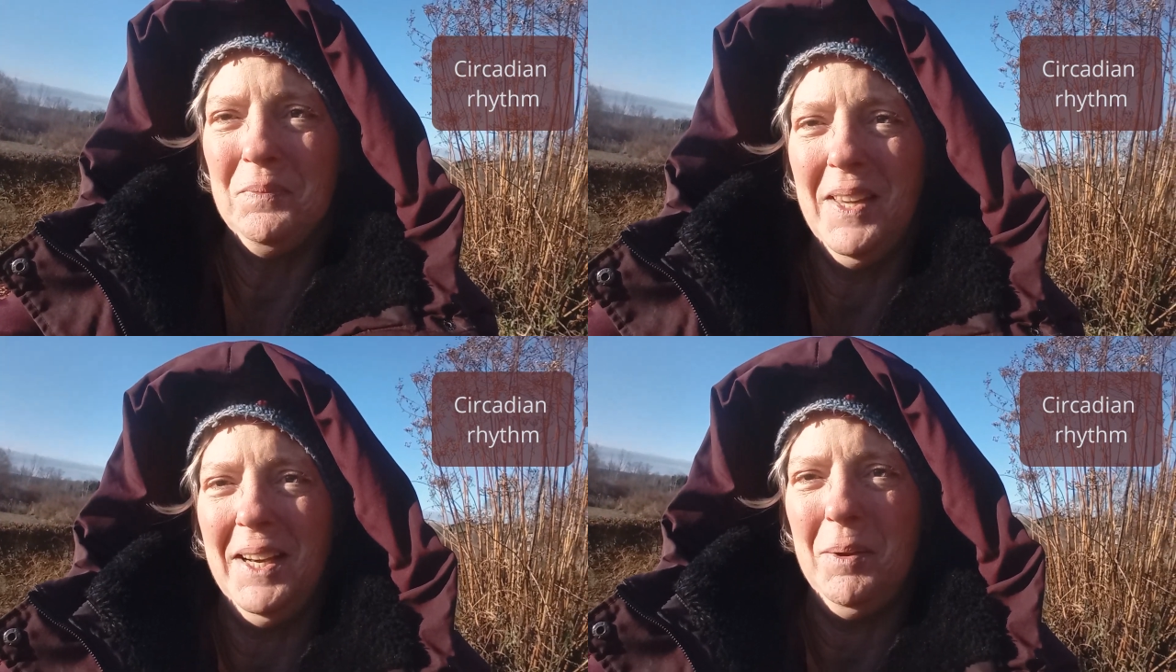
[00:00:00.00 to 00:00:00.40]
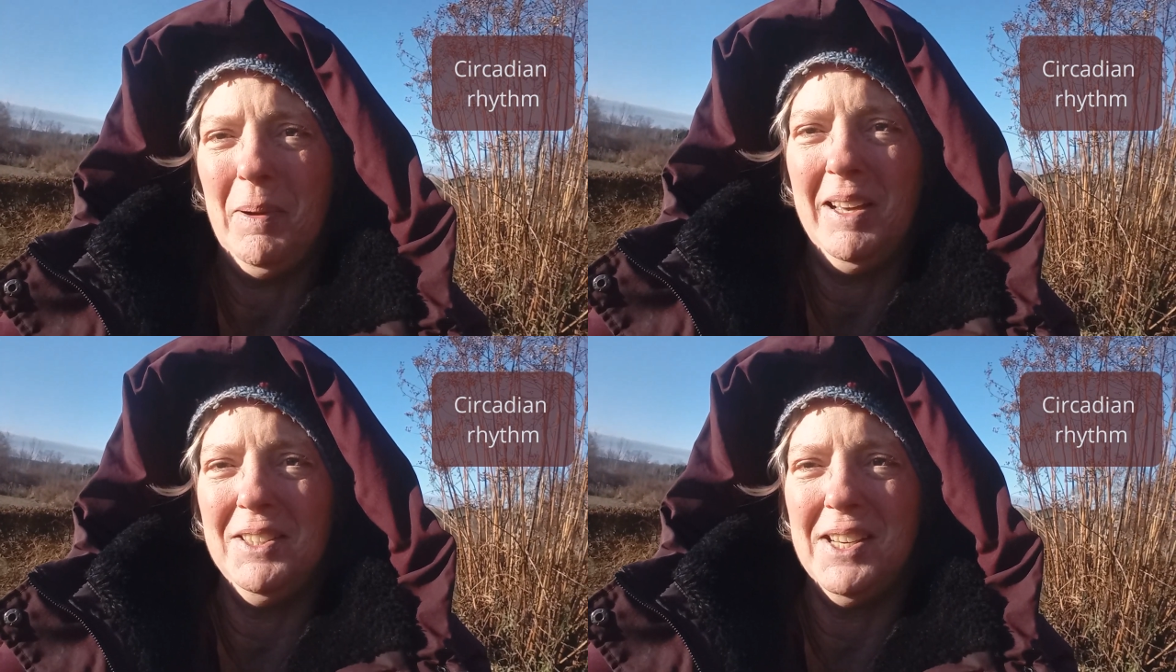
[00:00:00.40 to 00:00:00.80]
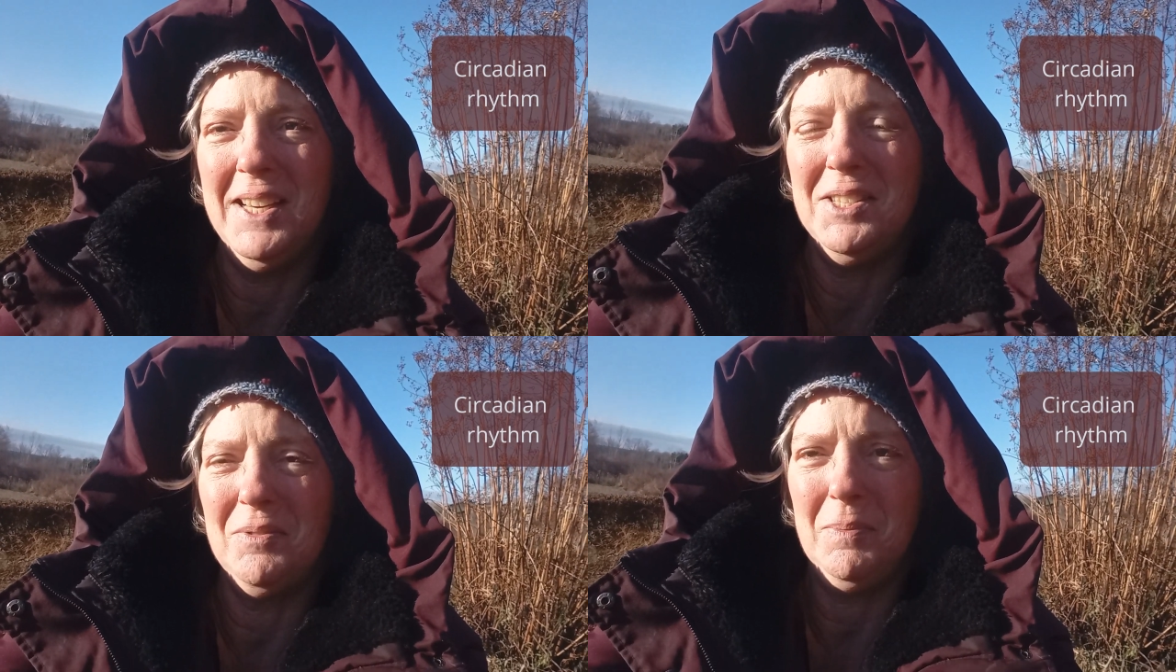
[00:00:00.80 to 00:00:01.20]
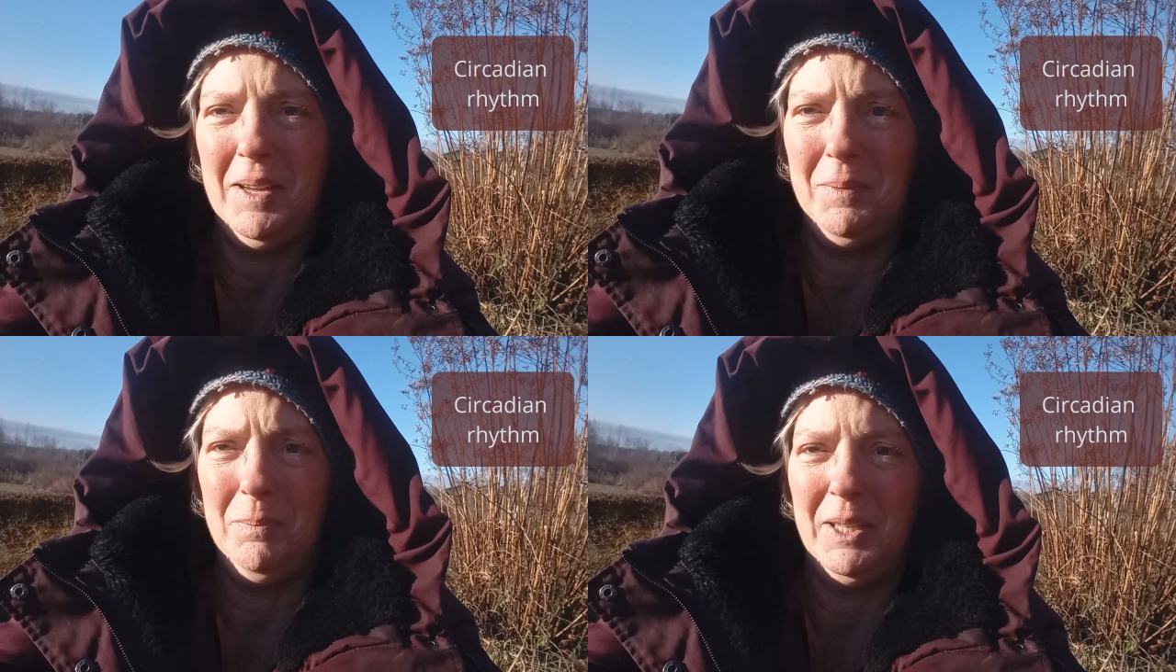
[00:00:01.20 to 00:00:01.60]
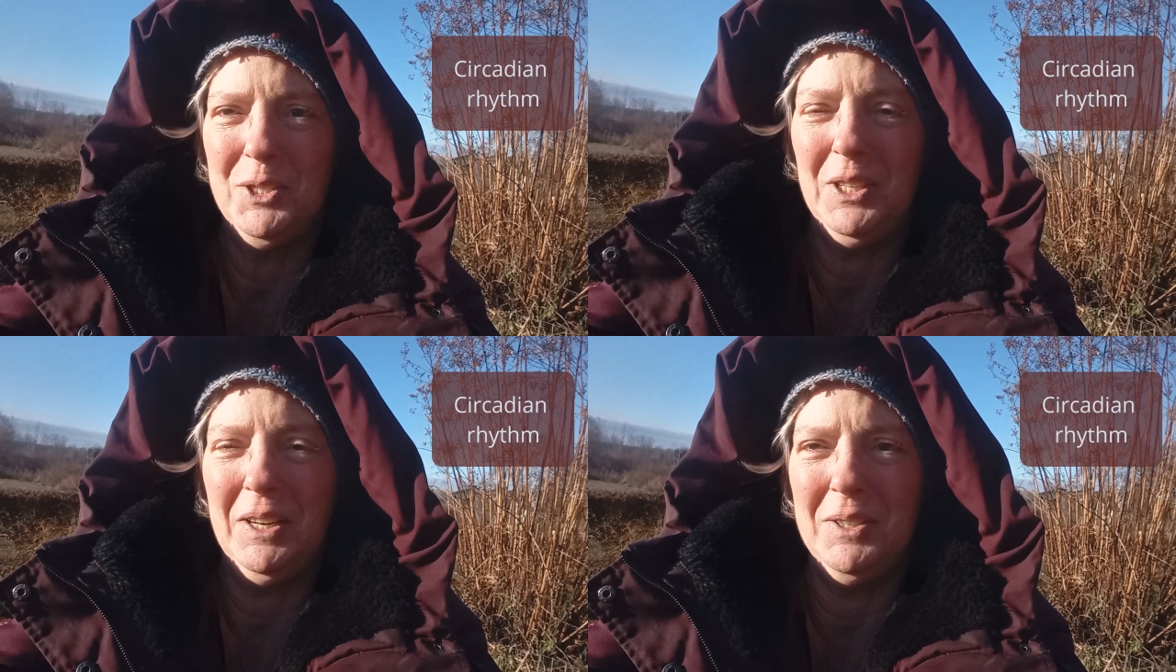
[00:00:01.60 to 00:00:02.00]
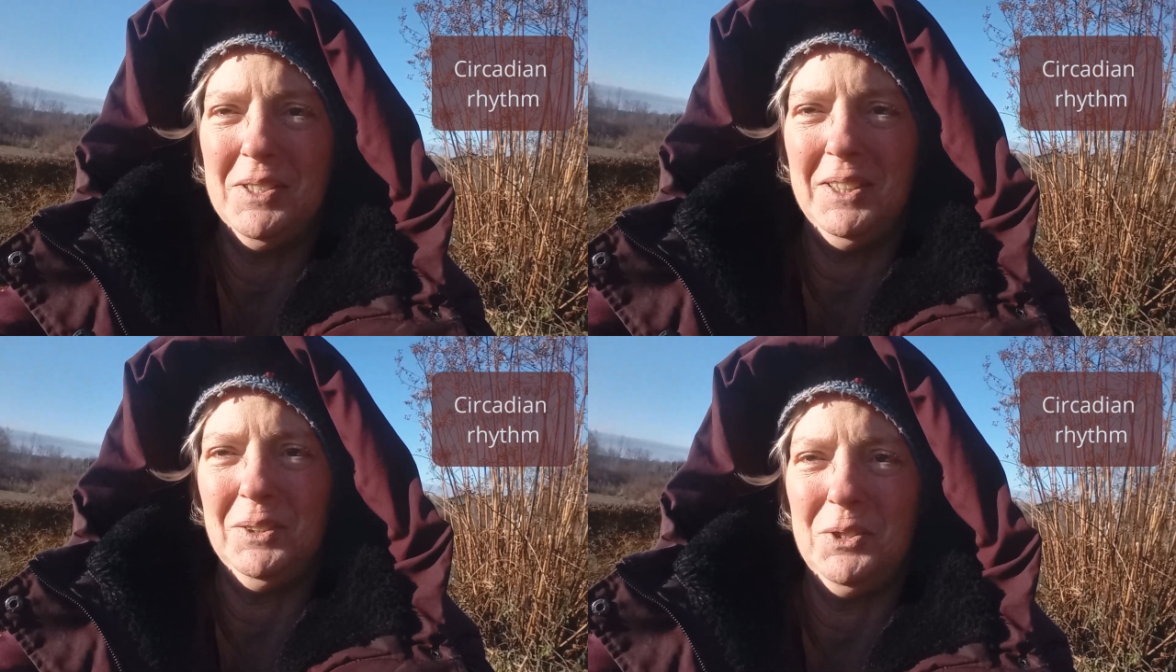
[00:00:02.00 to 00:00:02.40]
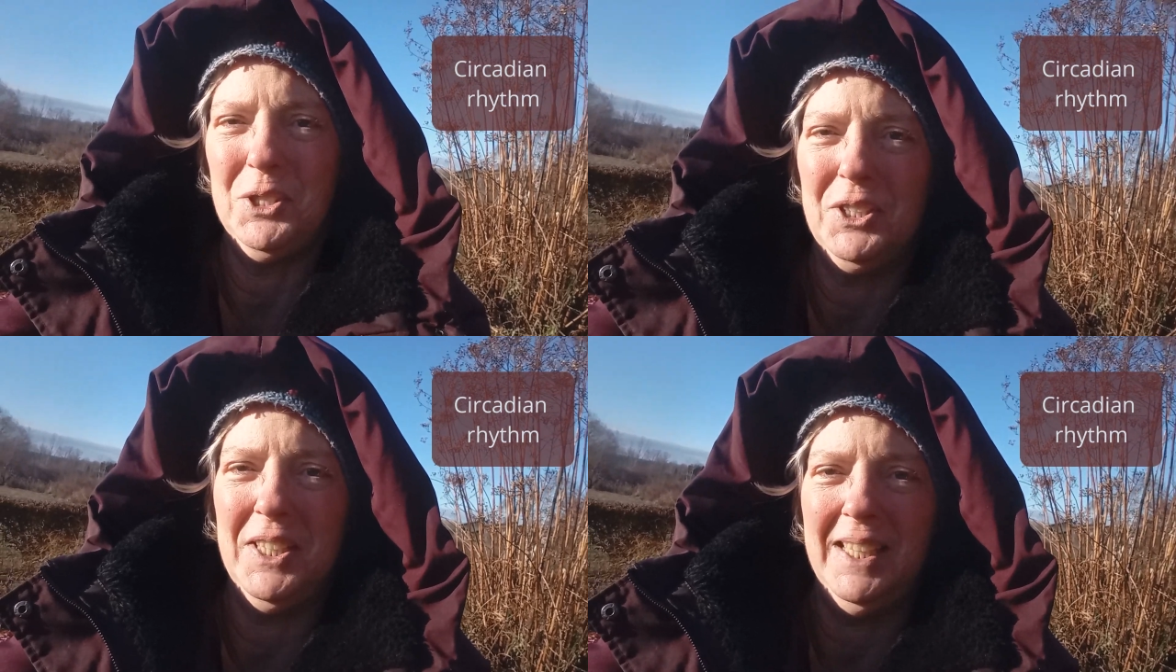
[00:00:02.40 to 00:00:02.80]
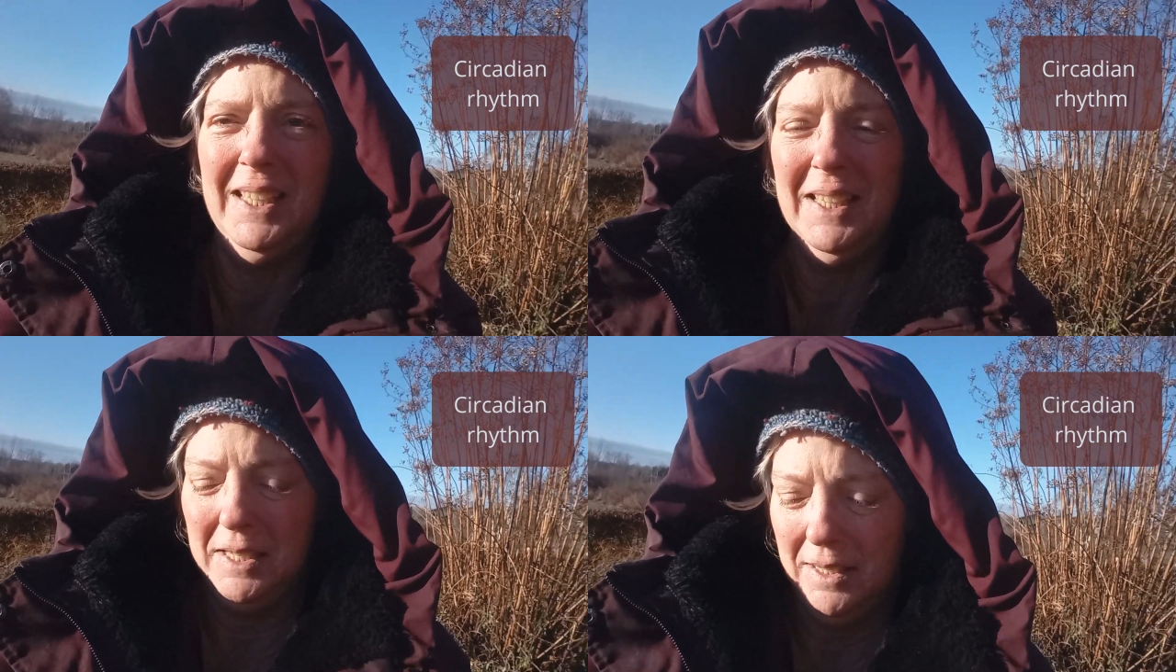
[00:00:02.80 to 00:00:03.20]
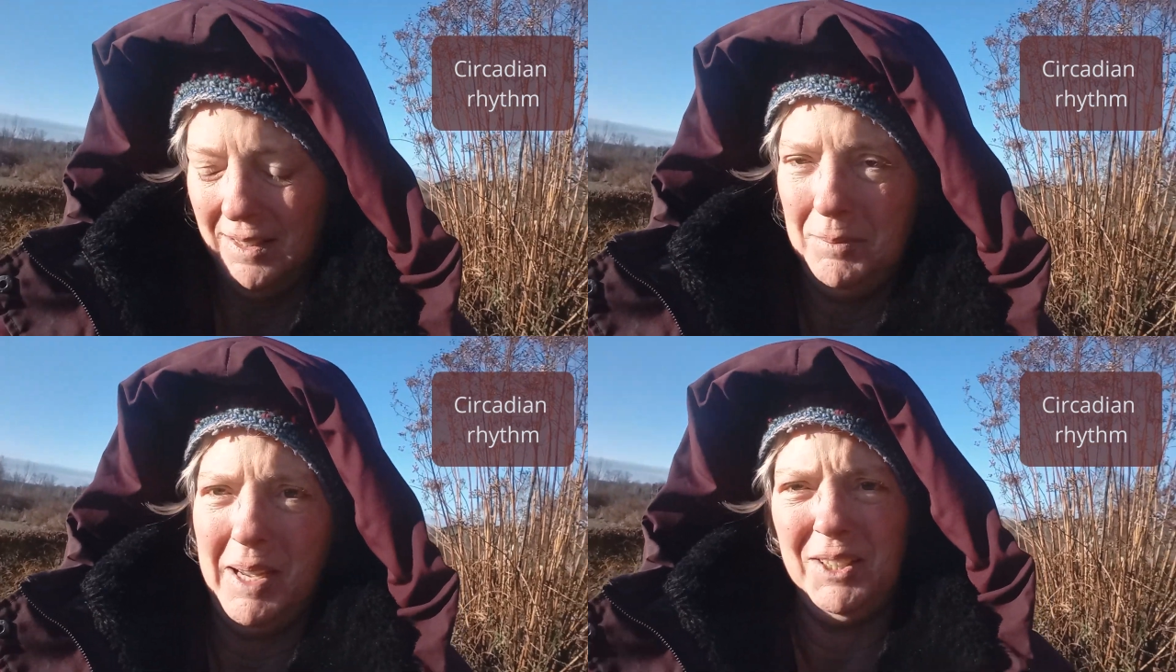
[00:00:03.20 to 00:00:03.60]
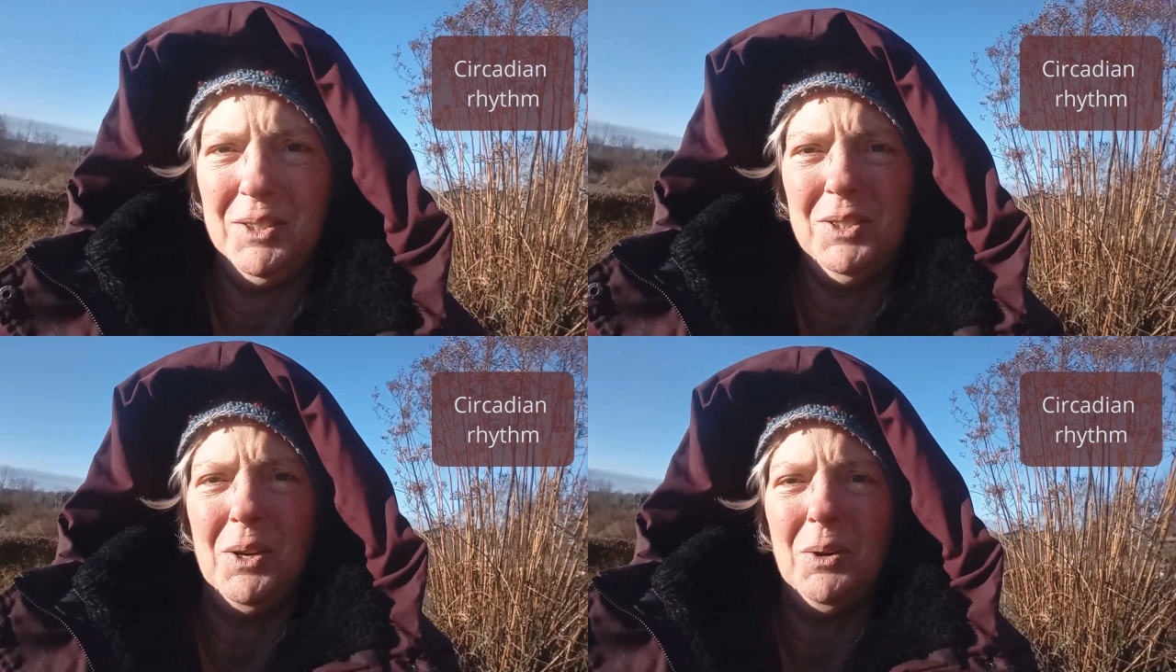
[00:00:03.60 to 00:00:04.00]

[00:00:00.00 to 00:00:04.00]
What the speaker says: And I apologize if my picture here is a little jerky. I'm not used to